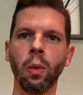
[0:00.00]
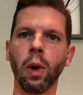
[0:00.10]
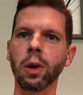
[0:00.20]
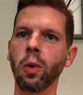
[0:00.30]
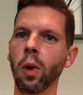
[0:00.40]

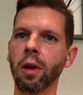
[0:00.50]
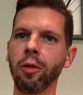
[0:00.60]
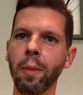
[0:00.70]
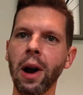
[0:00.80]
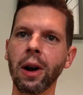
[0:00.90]
1/4
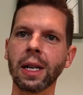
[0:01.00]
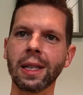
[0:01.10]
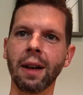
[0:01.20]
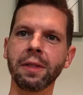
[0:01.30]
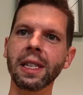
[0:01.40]
of
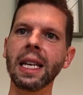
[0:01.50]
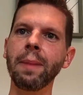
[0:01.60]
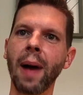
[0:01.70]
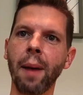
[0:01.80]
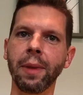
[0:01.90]
Americans have
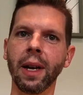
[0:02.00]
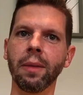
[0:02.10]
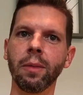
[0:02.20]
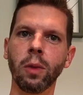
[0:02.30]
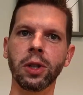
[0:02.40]
sleep
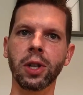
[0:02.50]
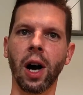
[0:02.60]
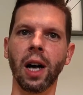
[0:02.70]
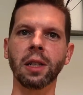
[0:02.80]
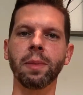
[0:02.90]
apnea, which is
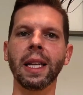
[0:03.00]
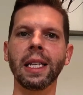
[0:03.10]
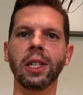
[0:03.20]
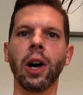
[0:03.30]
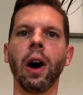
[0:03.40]
caused by
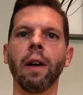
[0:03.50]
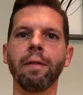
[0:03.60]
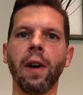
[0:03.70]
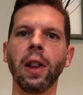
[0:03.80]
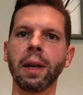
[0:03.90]
the tongue
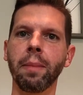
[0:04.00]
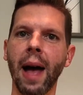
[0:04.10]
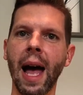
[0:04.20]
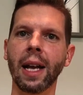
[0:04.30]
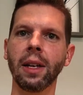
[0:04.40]
falling
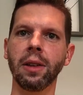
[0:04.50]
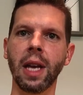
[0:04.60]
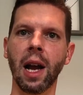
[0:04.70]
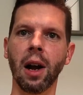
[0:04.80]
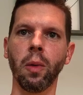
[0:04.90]
back into
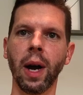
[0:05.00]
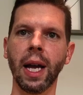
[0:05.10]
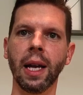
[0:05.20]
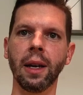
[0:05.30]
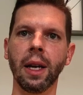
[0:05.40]
the
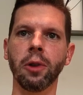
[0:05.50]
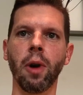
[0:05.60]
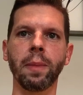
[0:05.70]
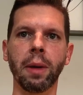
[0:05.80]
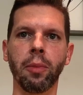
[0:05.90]
airway and
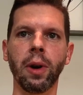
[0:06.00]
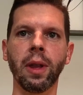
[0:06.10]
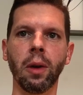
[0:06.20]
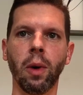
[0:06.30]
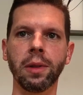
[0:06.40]
interrupting
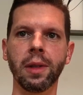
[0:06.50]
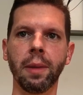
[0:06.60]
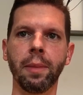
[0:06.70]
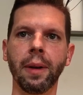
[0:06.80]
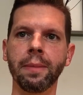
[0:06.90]
breathing while
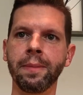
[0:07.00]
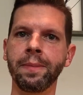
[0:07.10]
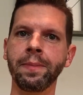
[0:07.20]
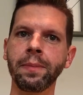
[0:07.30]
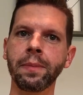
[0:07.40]
sleeping.
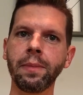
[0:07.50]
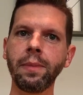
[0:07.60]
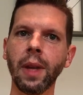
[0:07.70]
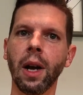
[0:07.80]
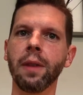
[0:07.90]

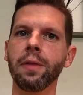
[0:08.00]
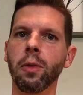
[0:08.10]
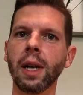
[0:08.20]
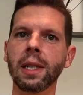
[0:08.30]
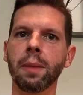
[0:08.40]
Now, if the
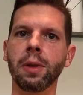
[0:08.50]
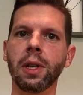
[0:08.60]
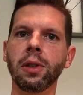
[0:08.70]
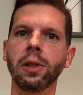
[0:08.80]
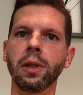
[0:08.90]
resting
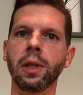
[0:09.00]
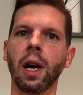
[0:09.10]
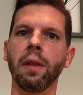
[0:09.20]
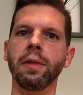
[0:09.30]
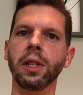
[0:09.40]
positions
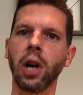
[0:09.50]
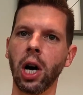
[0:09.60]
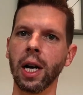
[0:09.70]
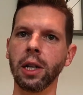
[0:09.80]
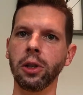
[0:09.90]
of the
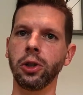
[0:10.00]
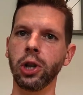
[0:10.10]
tongue and